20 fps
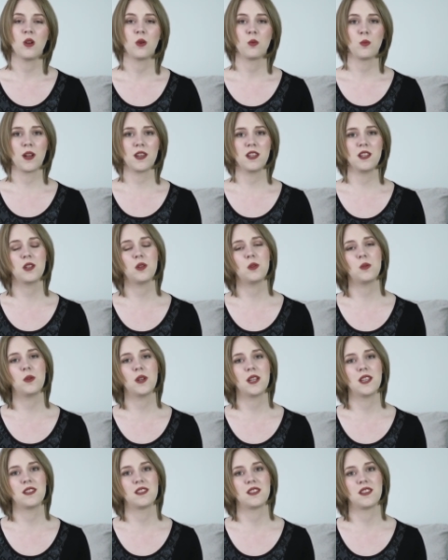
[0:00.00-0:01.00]
When you go
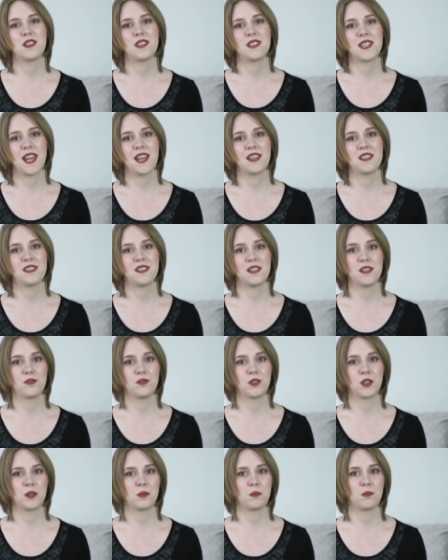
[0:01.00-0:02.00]
into the testing
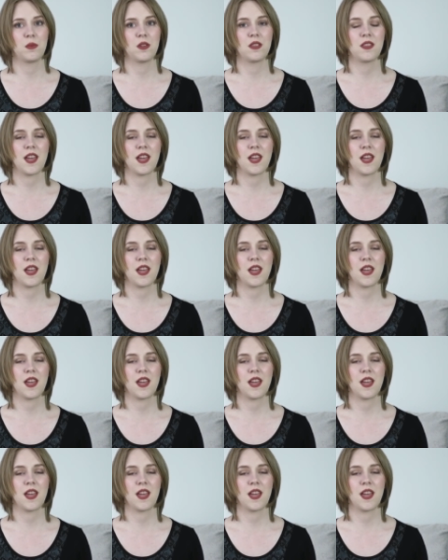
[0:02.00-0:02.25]
room,